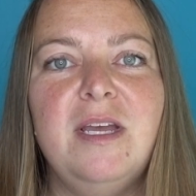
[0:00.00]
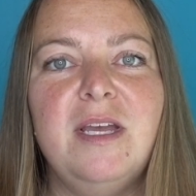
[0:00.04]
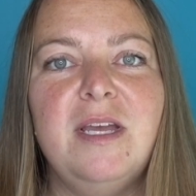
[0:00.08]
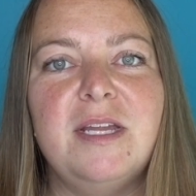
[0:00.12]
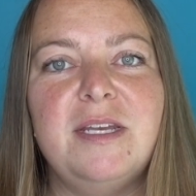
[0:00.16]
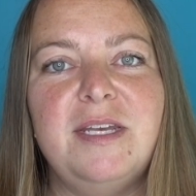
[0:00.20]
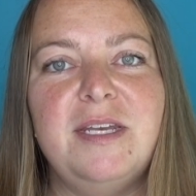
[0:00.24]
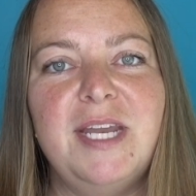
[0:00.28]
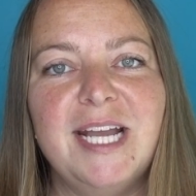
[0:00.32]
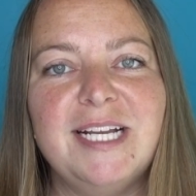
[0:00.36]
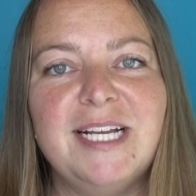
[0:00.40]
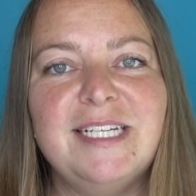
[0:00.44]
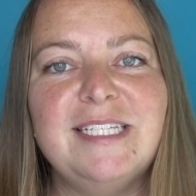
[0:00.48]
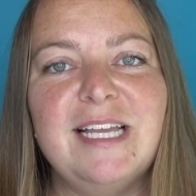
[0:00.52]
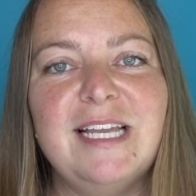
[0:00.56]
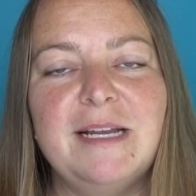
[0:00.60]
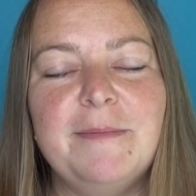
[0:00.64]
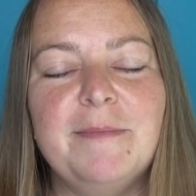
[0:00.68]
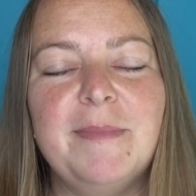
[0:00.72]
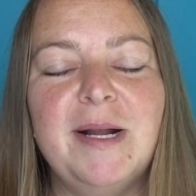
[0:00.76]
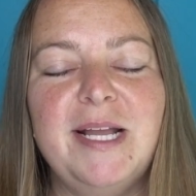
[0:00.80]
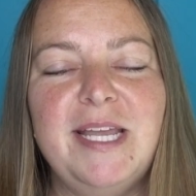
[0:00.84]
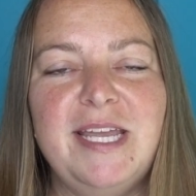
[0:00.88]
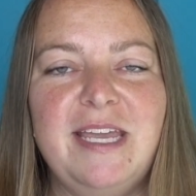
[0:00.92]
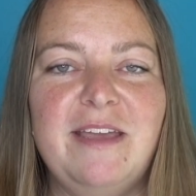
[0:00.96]
Next,
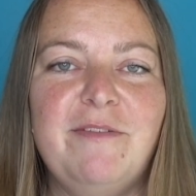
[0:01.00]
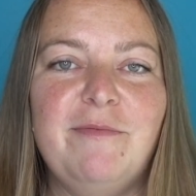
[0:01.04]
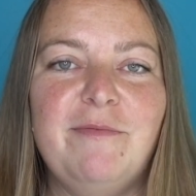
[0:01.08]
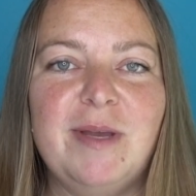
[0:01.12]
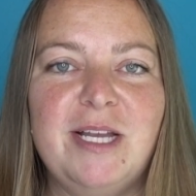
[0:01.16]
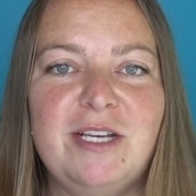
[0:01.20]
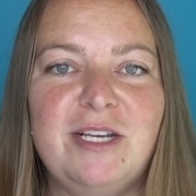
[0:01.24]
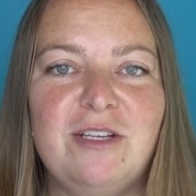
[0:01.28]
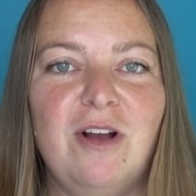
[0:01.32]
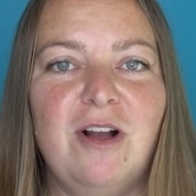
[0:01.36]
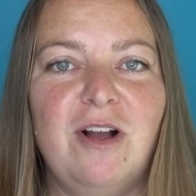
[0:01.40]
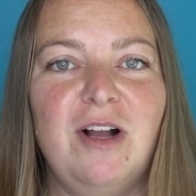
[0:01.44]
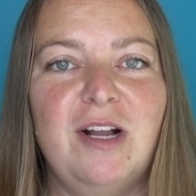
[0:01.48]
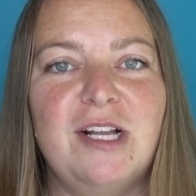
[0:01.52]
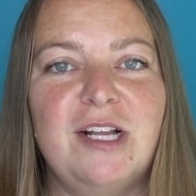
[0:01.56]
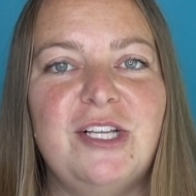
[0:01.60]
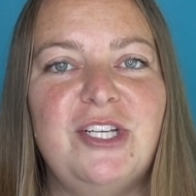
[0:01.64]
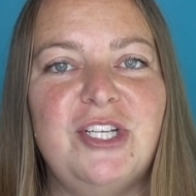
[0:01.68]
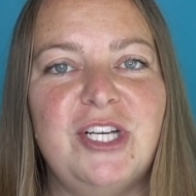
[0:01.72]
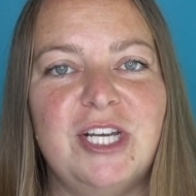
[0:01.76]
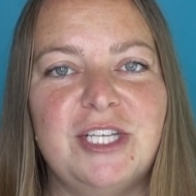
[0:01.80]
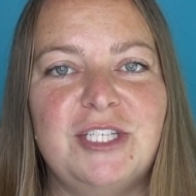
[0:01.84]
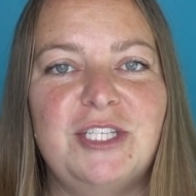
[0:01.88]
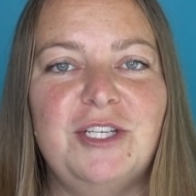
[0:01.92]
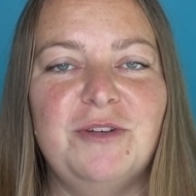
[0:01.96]
I might give my dog a
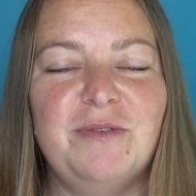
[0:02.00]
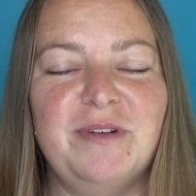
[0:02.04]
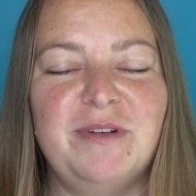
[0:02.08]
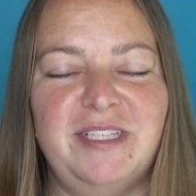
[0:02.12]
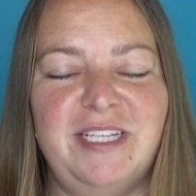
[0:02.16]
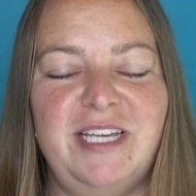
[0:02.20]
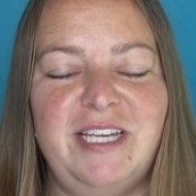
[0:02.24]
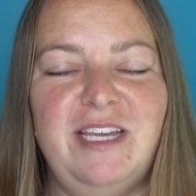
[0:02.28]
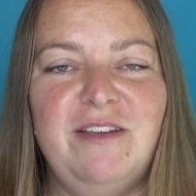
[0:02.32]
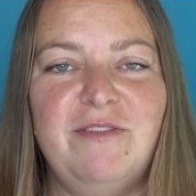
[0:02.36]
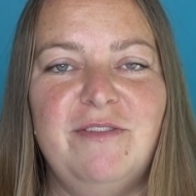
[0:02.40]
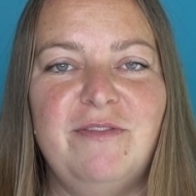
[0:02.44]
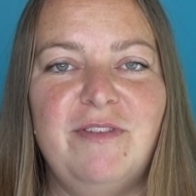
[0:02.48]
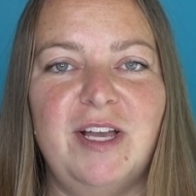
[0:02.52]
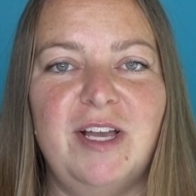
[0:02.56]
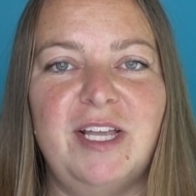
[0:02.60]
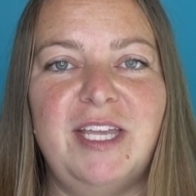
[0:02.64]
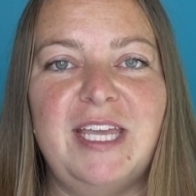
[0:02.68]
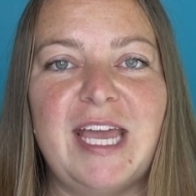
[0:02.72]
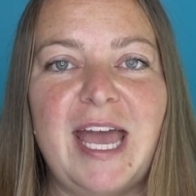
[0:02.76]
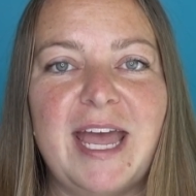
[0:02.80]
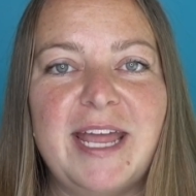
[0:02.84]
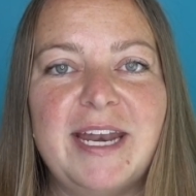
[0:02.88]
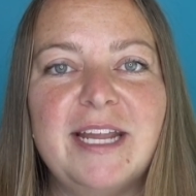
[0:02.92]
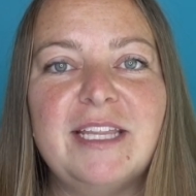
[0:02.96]
chance to relieve
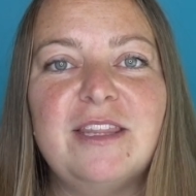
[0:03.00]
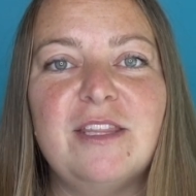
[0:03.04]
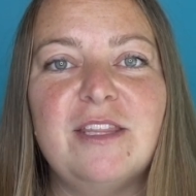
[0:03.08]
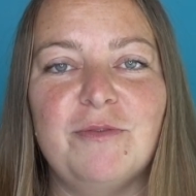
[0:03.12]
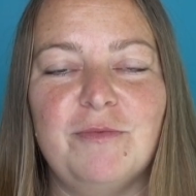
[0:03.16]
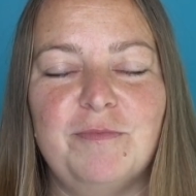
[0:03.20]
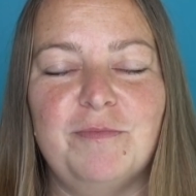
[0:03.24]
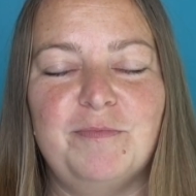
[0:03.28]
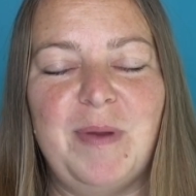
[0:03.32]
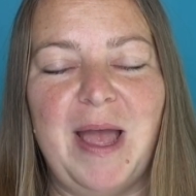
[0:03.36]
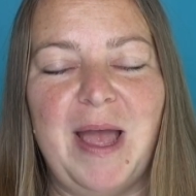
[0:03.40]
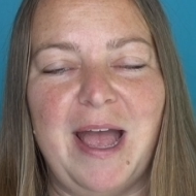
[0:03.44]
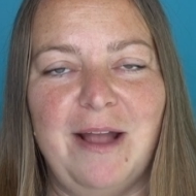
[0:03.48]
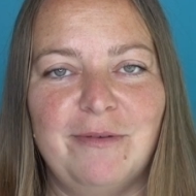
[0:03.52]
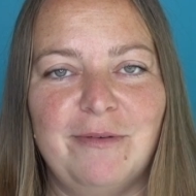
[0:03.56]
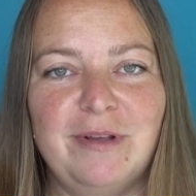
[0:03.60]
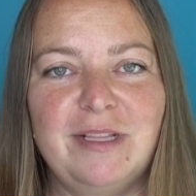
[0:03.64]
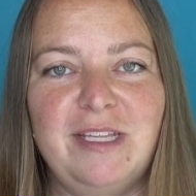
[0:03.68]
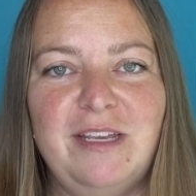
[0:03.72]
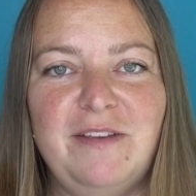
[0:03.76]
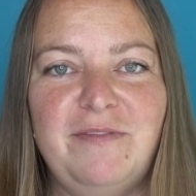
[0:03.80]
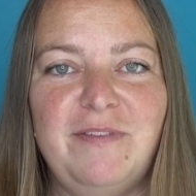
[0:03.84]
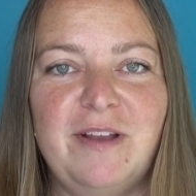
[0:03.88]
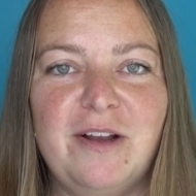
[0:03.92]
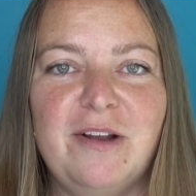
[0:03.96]
again at the pet
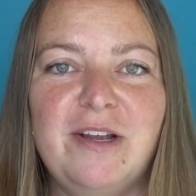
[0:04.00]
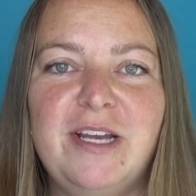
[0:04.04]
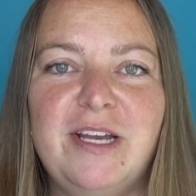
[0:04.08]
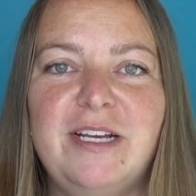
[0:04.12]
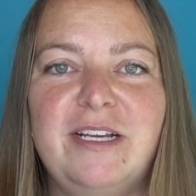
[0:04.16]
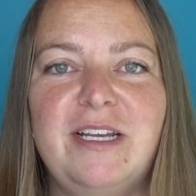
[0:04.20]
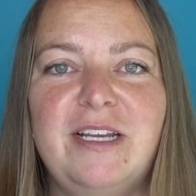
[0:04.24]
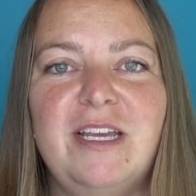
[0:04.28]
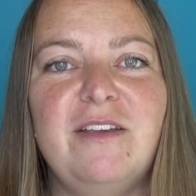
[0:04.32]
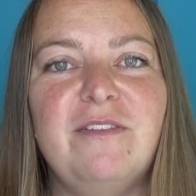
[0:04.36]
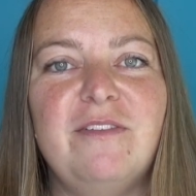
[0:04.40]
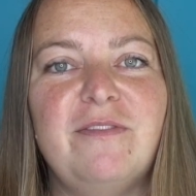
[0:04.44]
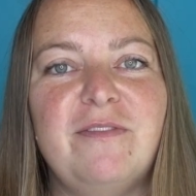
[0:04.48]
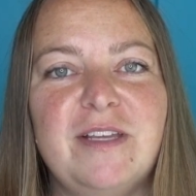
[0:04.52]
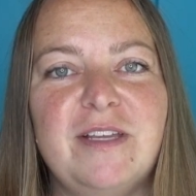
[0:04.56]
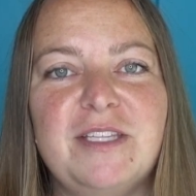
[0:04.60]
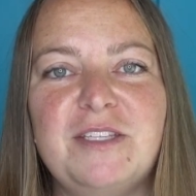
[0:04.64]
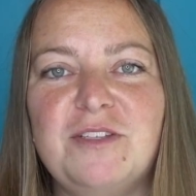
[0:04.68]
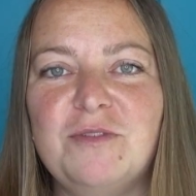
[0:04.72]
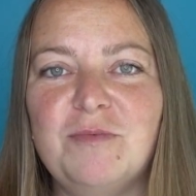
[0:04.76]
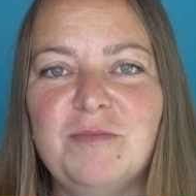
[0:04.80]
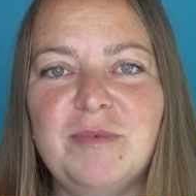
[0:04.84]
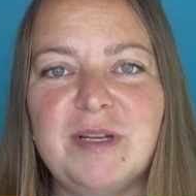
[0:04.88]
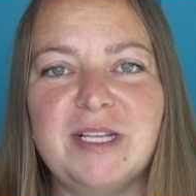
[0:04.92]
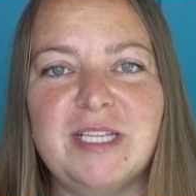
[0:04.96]
relief area if
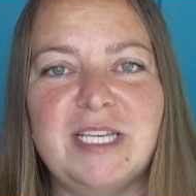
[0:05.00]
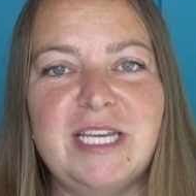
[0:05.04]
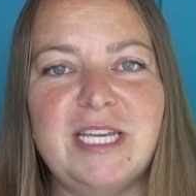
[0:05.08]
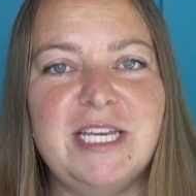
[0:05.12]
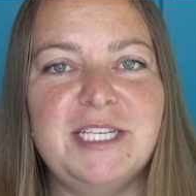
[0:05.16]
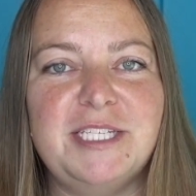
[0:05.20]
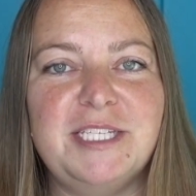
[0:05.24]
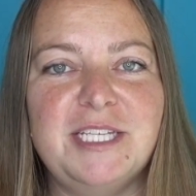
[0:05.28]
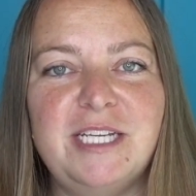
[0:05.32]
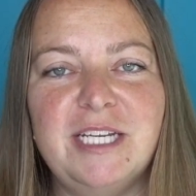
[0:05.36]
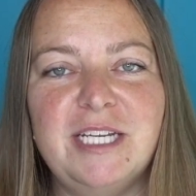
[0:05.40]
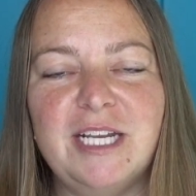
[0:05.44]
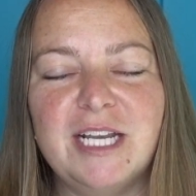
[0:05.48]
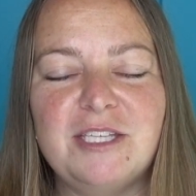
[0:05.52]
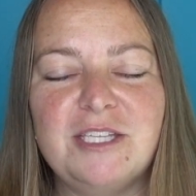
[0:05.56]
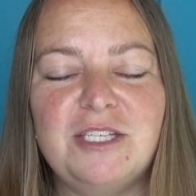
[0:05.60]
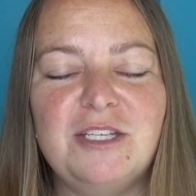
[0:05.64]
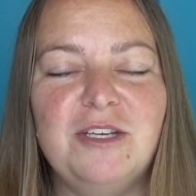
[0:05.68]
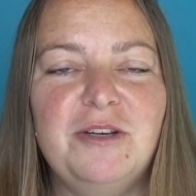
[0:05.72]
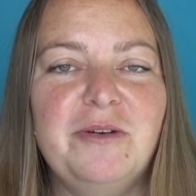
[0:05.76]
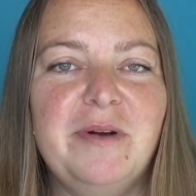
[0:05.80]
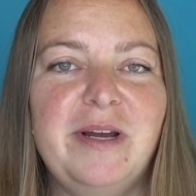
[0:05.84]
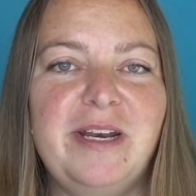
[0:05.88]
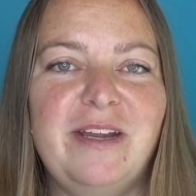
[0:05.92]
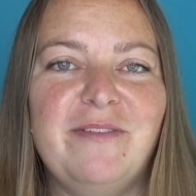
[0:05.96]
it's really easy to get
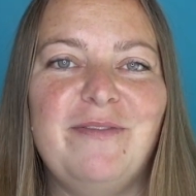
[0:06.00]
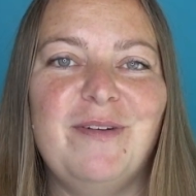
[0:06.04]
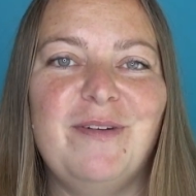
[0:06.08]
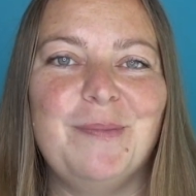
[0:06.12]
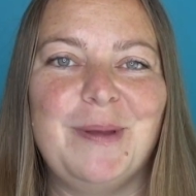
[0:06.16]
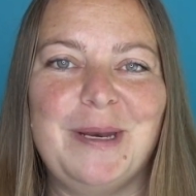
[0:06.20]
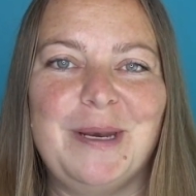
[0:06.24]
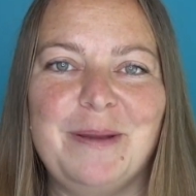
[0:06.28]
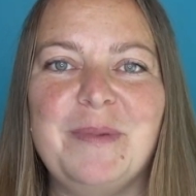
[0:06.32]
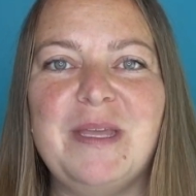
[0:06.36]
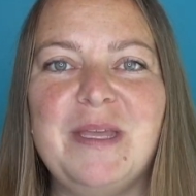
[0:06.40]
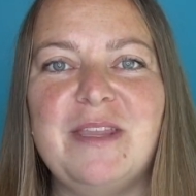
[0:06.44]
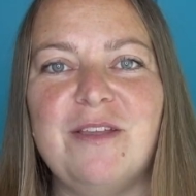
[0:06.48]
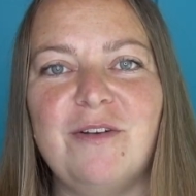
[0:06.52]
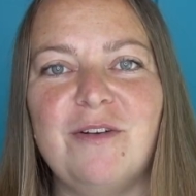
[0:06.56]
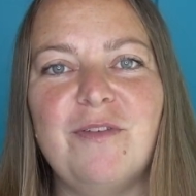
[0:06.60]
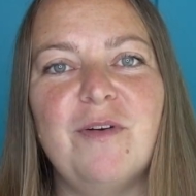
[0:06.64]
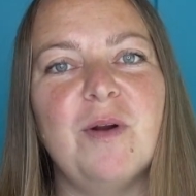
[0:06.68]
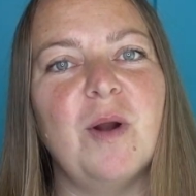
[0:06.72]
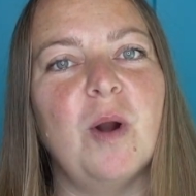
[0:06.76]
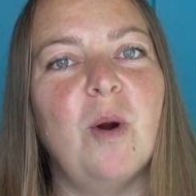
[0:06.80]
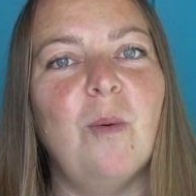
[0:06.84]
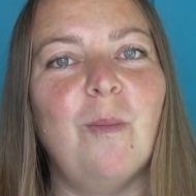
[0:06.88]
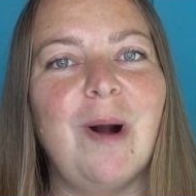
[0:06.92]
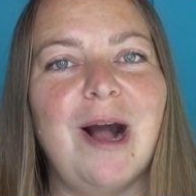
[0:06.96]
to and if I'm gonna be there
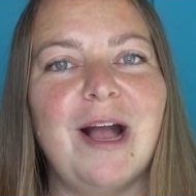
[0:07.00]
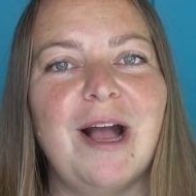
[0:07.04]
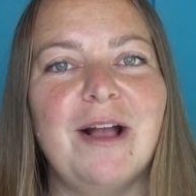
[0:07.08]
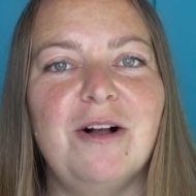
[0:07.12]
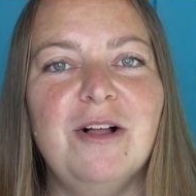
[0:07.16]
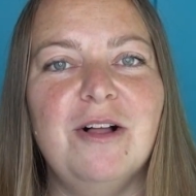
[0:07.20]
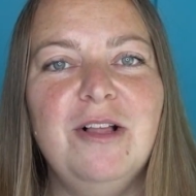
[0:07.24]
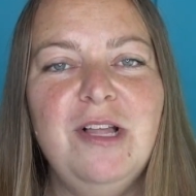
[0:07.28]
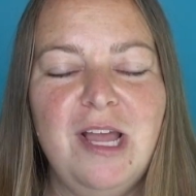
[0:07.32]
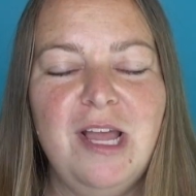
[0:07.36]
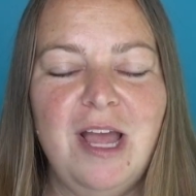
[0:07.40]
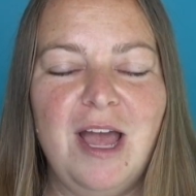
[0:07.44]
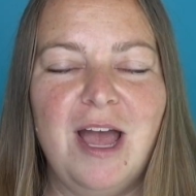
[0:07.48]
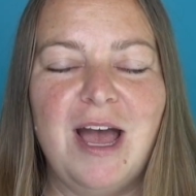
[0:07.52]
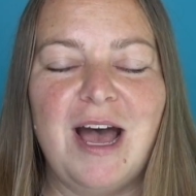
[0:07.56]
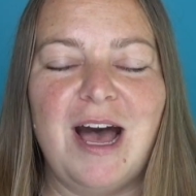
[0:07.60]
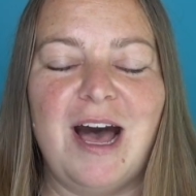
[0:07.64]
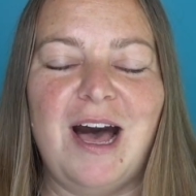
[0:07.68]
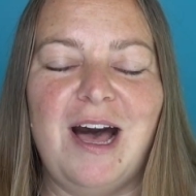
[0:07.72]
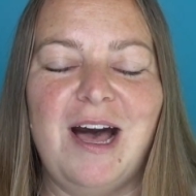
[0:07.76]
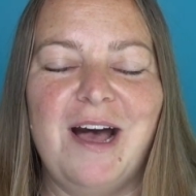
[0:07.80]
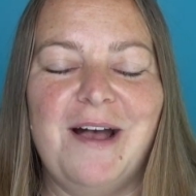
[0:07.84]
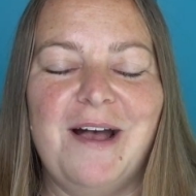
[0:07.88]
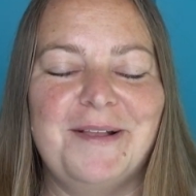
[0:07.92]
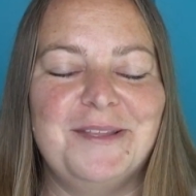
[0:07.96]
for a while.
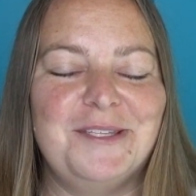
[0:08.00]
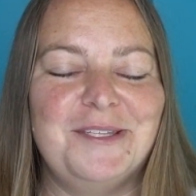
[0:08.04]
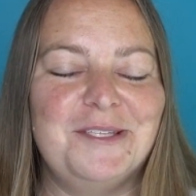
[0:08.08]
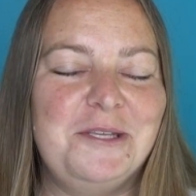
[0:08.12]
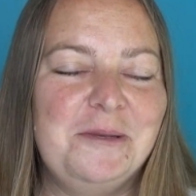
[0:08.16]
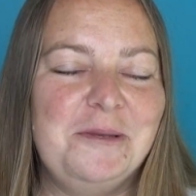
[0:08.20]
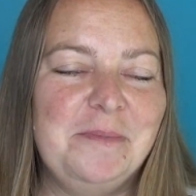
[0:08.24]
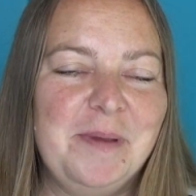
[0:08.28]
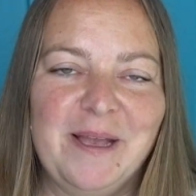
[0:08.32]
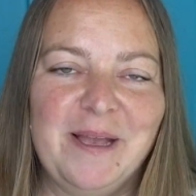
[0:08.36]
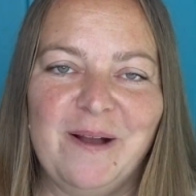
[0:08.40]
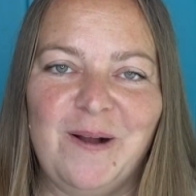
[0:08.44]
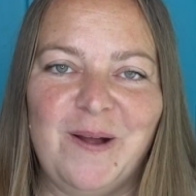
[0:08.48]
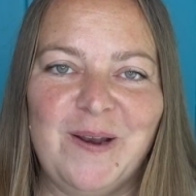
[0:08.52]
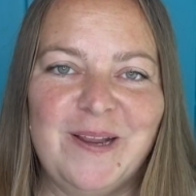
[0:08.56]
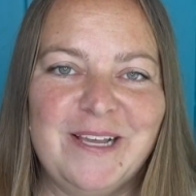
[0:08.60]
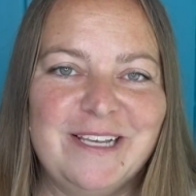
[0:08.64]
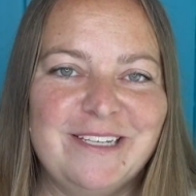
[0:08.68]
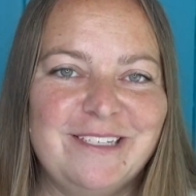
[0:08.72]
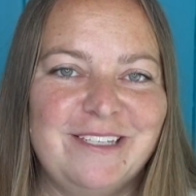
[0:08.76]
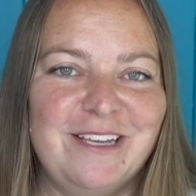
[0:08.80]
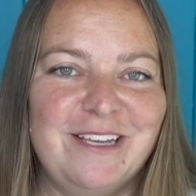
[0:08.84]
To be honest,